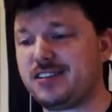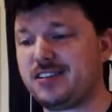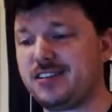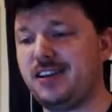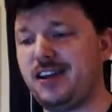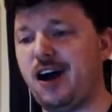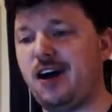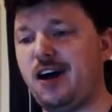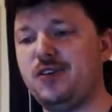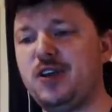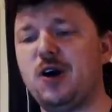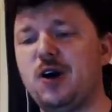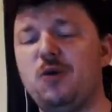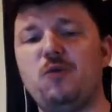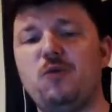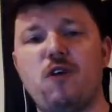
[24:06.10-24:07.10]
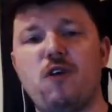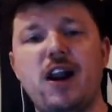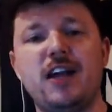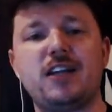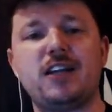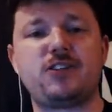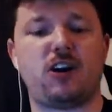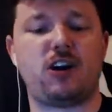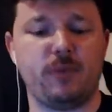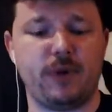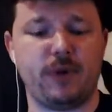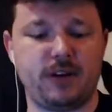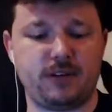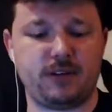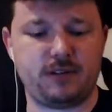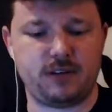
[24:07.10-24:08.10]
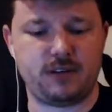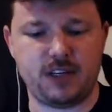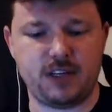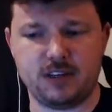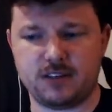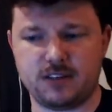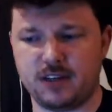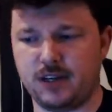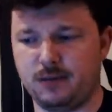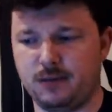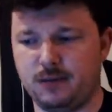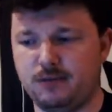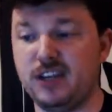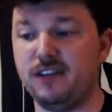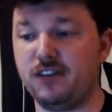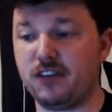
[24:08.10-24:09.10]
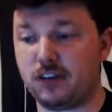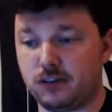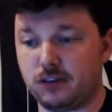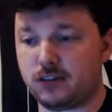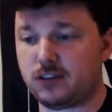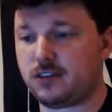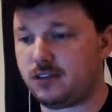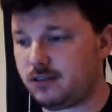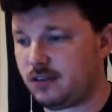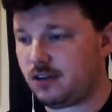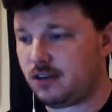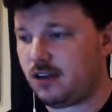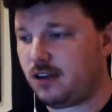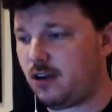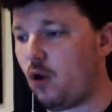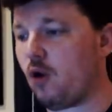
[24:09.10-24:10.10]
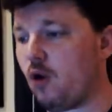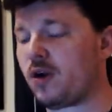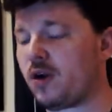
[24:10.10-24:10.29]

to discuss that. Running a tournament is difficult.